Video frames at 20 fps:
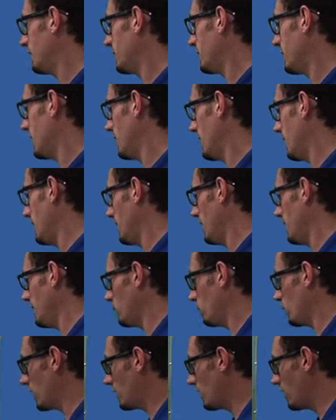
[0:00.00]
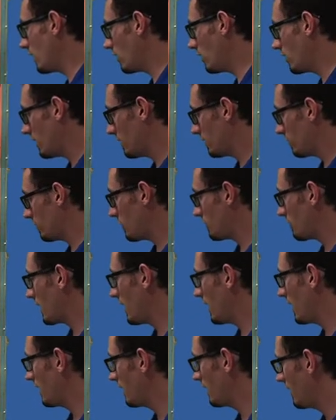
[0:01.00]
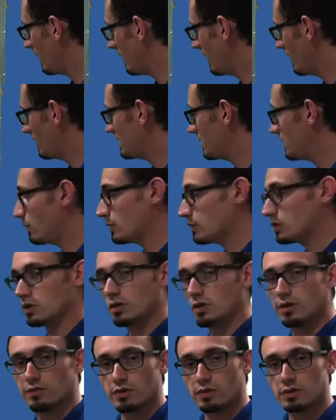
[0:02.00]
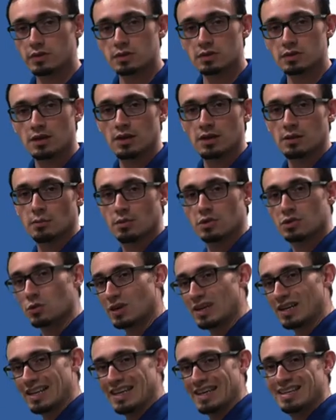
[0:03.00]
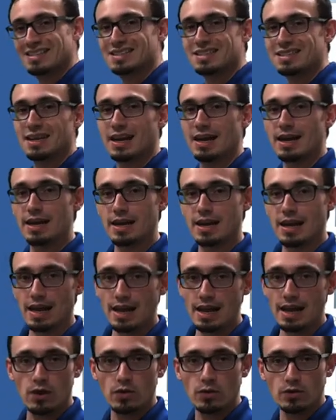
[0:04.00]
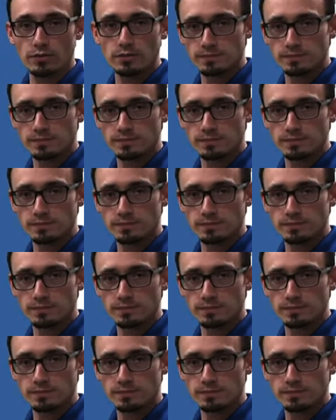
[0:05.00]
And we know that if we've got a temperature difference between inside and out,